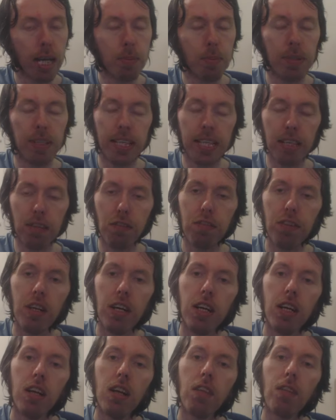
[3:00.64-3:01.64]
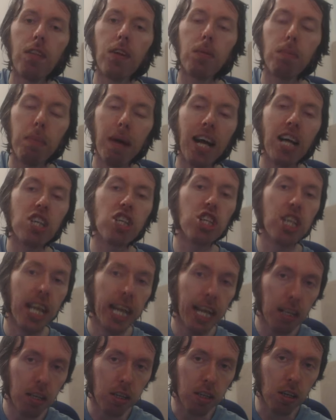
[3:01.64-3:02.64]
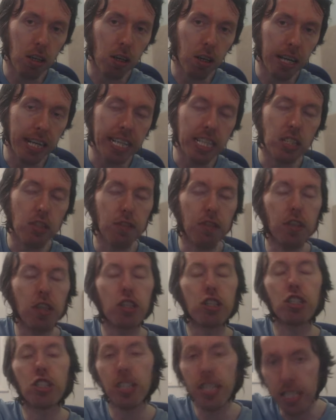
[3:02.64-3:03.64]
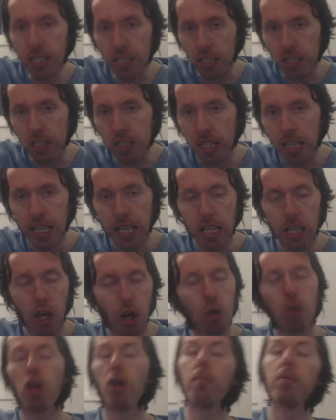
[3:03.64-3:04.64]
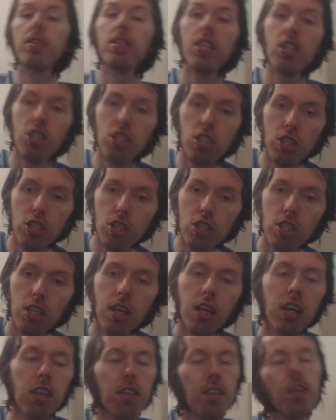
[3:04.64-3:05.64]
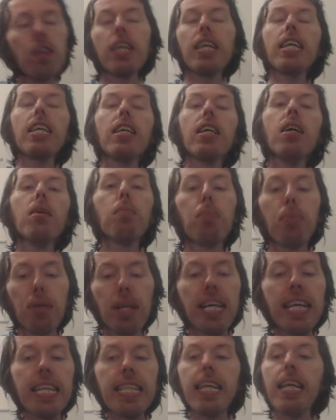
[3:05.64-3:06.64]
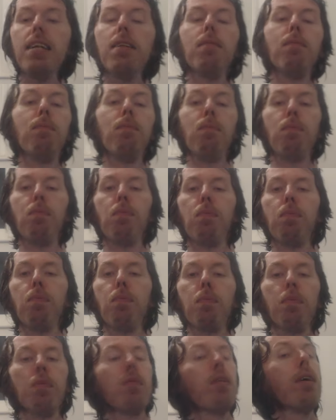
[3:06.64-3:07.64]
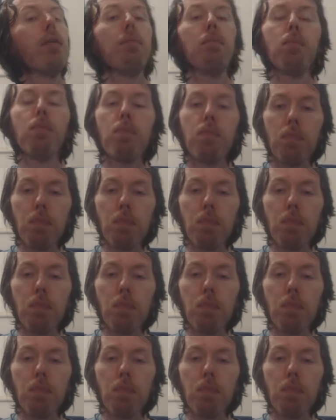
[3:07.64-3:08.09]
I believe, that Martial got in his first season in all competitions that he played in, right?